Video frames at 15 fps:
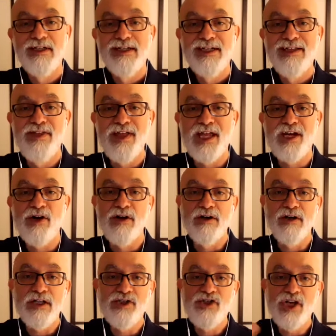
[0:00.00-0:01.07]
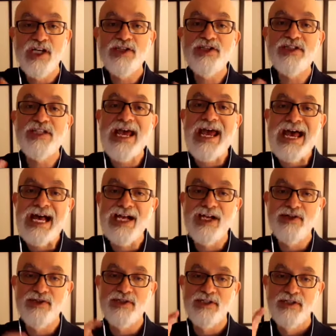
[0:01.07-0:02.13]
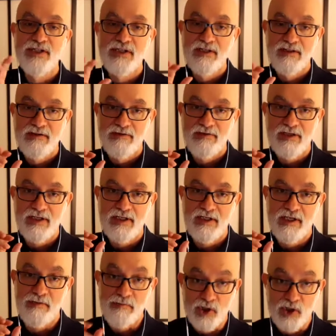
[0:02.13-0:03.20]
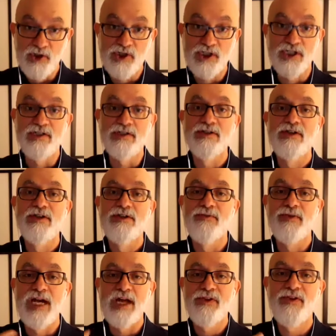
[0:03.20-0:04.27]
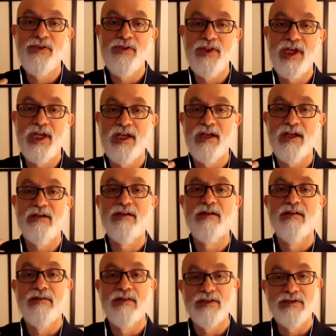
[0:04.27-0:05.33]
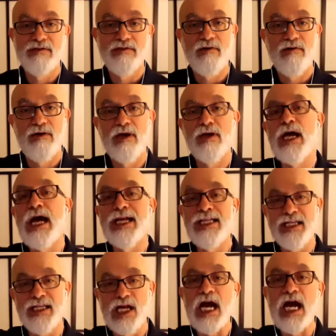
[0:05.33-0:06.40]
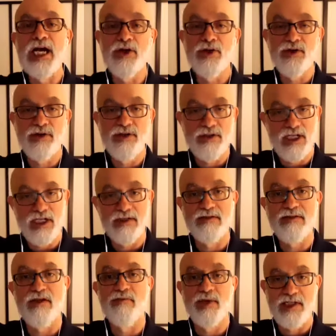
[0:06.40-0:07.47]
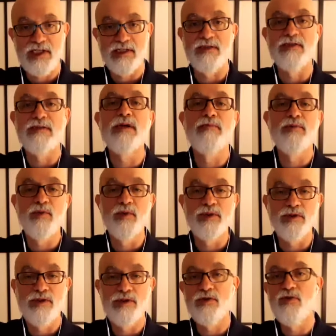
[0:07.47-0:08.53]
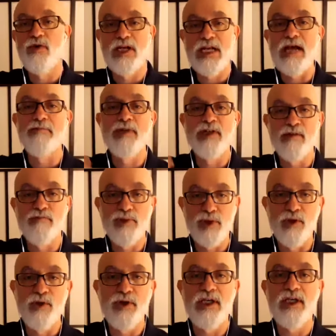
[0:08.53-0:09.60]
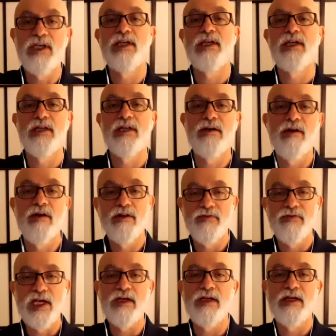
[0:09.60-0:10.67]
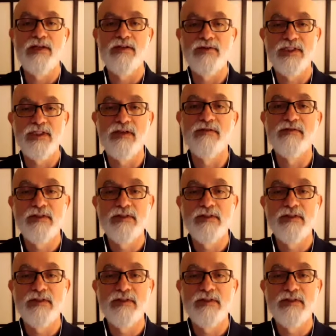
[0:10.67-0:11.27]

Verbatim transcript: that are just as uh, emergent rather than this uh, i get hired and somebody gets to tell me what to do and i'm uh, an ah. employee and all of that kind of stuff